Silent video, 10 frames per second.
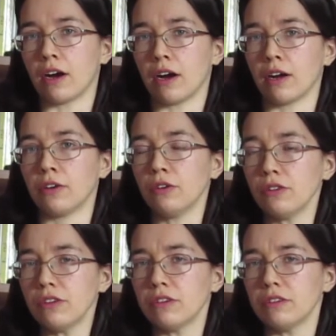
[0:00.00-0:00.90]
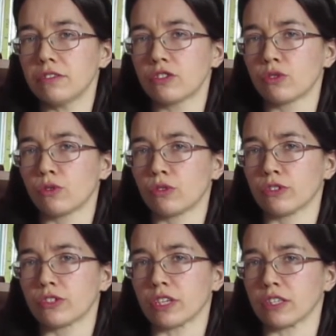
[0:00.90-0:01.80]
Another
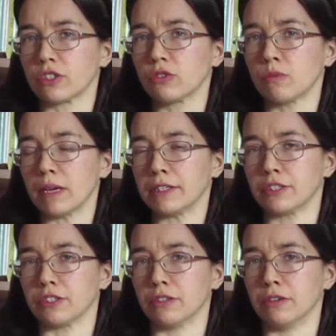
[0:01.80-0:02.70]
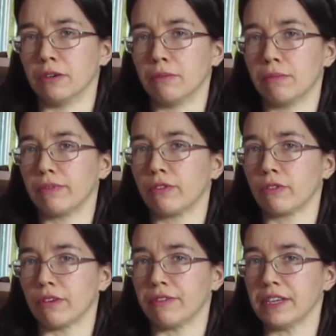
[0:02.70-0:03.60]
source I should mention before
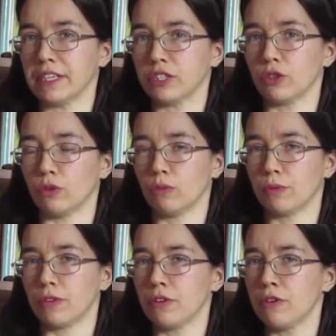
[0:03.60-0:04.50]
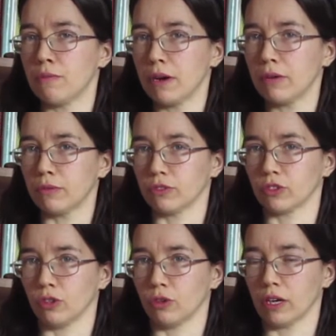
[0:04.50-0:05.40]
I finish up that you might want
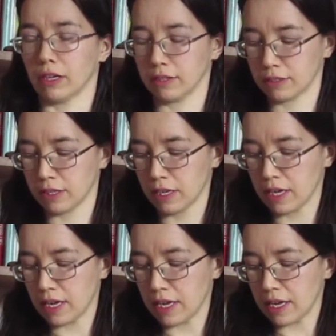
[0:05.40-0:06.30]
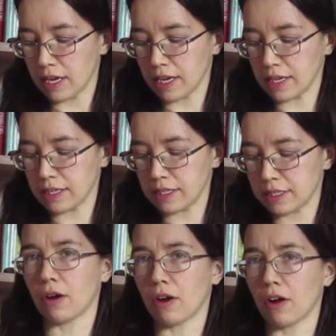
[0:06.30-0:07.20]
to look at
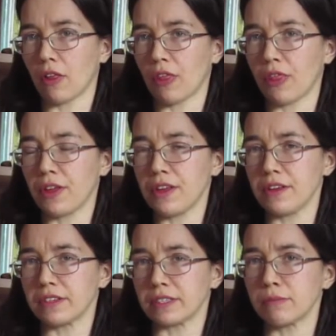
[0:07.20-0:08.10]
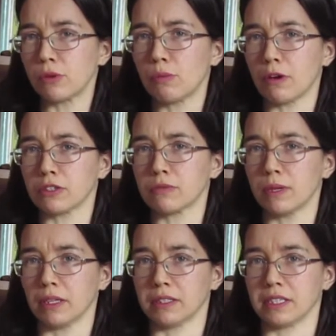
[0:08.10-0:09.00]
is the simple
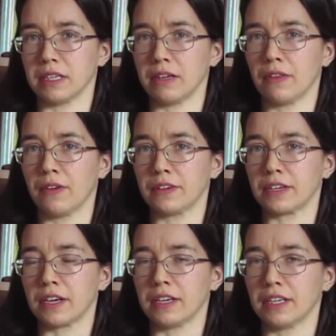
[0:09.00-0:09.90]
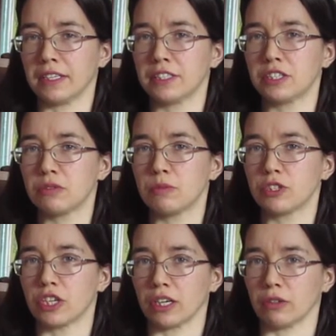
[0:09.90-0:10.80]
possibility that an illegitimate
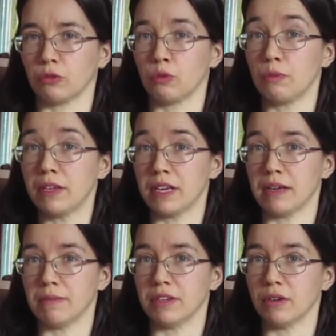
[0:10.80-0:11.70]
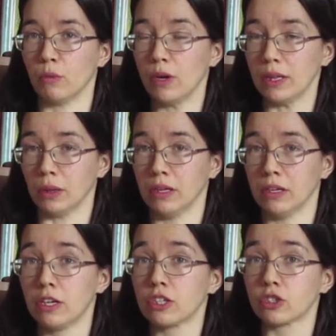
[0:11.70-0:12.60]
child will be named in a will.
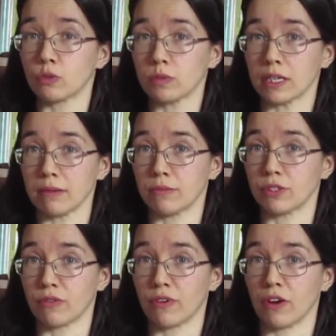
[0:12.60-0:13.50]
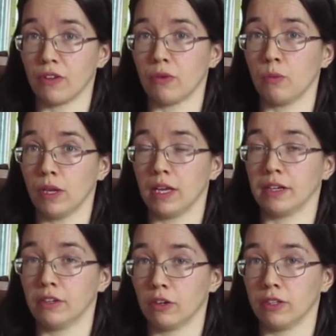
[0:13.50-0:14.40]
Sometimes the father will
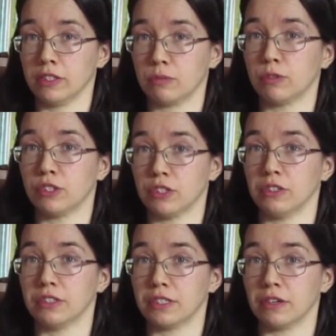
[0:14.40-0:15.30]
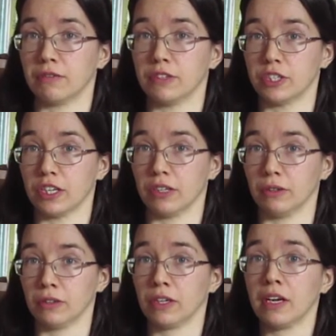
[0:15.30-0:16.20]
acknowledge paternity of the
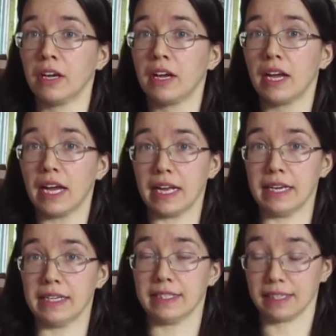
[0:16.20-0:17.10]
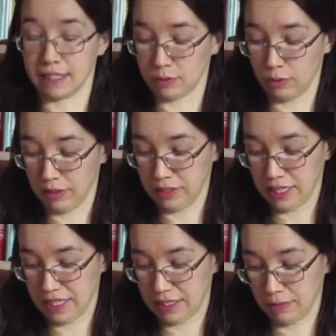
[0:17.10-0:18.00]
child in his last will and
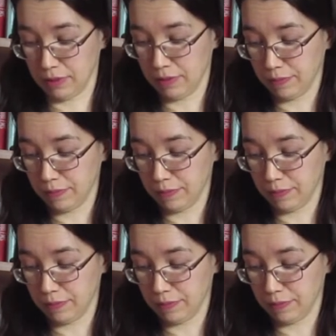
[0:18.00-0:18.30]
testament.